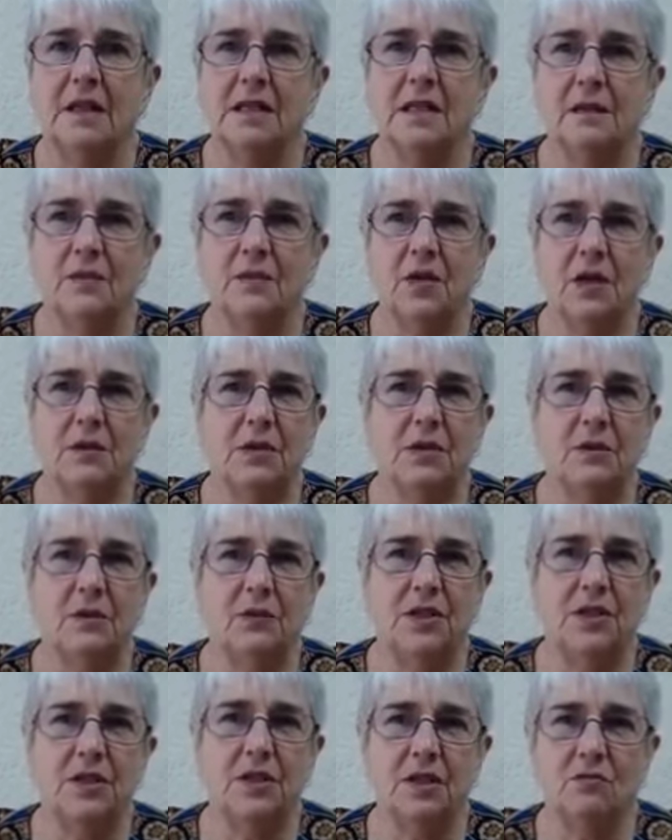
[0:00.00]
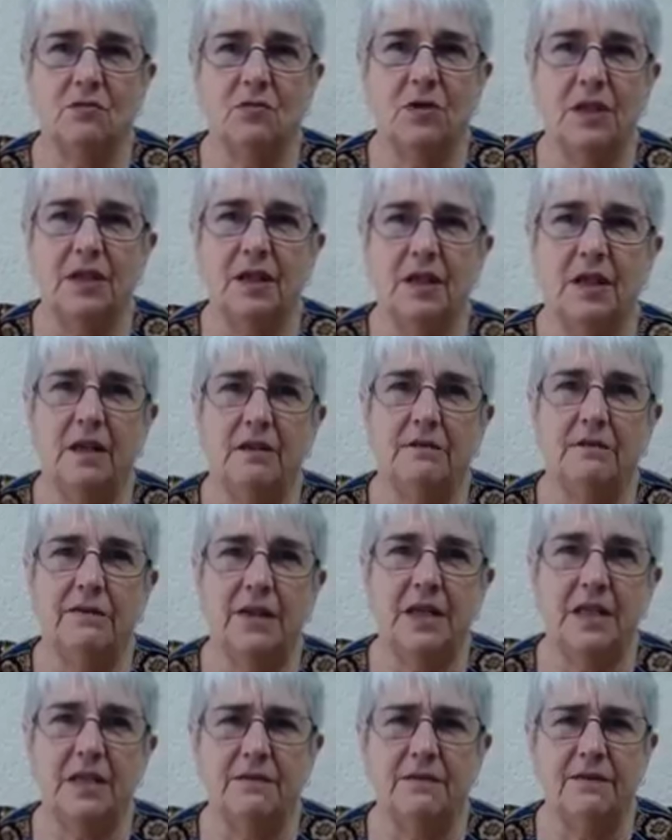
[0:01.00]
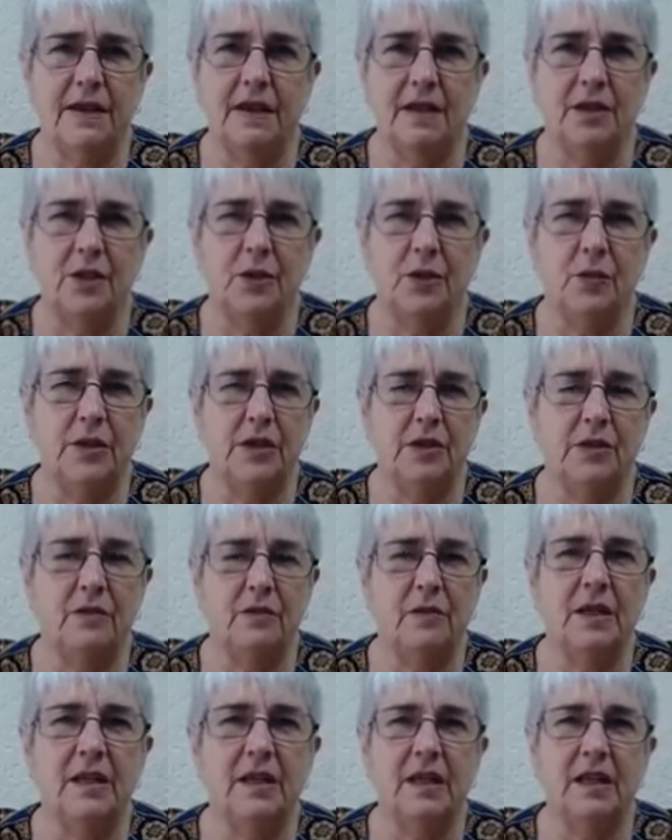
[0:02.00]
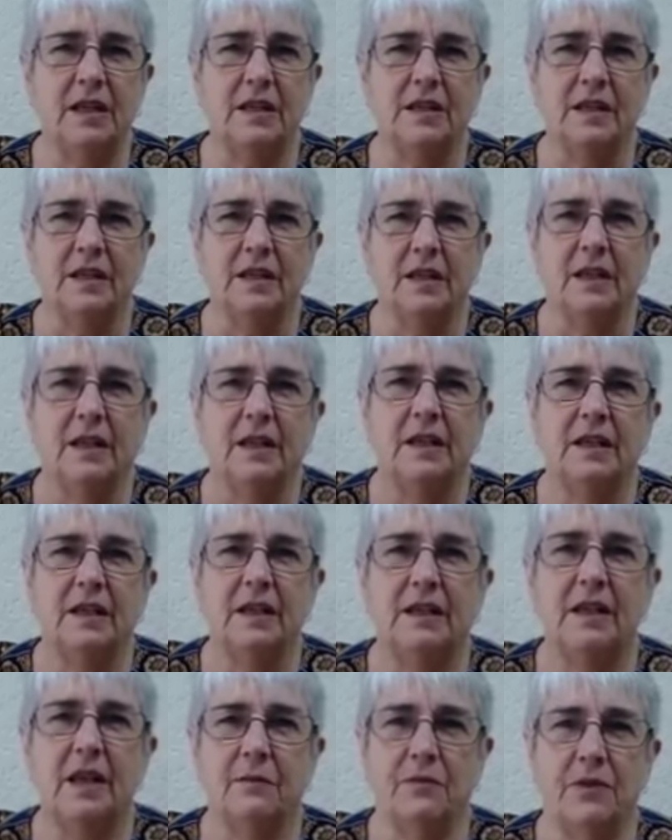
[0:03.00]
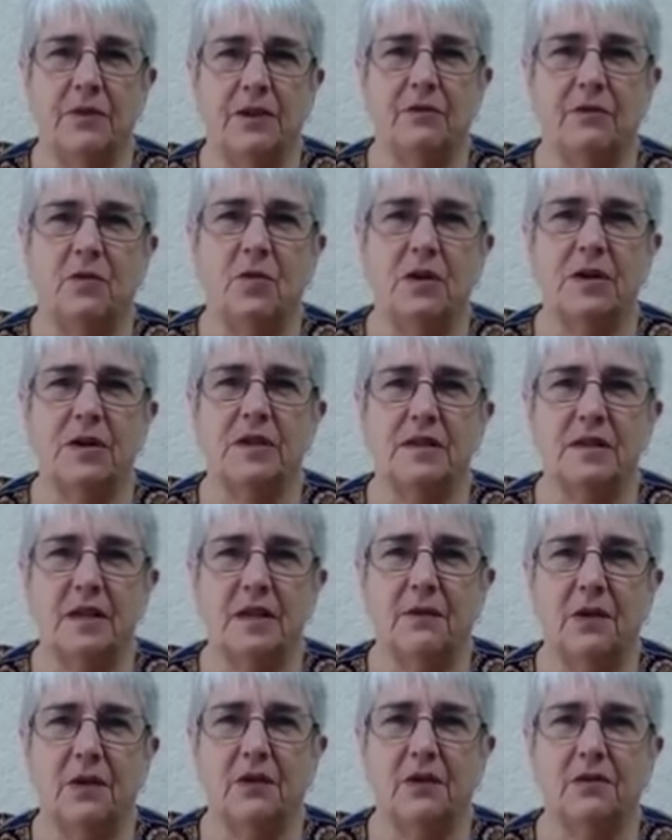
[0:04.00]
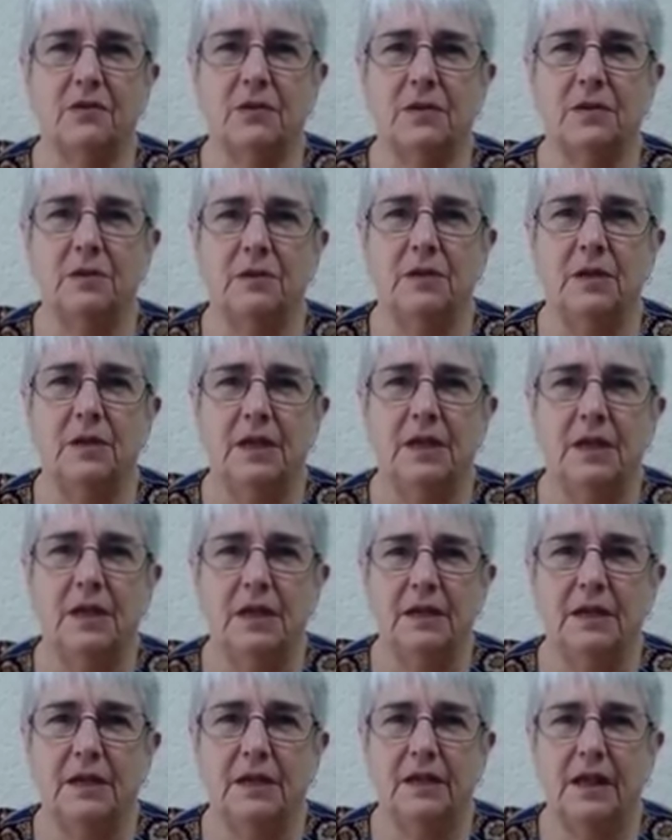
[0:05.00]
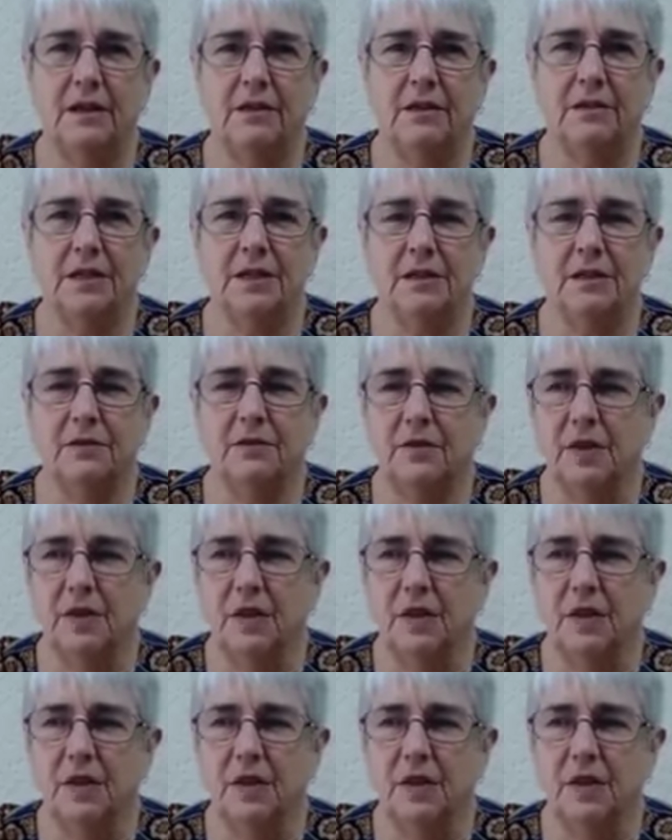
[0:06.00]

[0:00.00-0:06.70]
Sometimes if we just read it at face value, we don't really get the depth of what is coming through the narrative.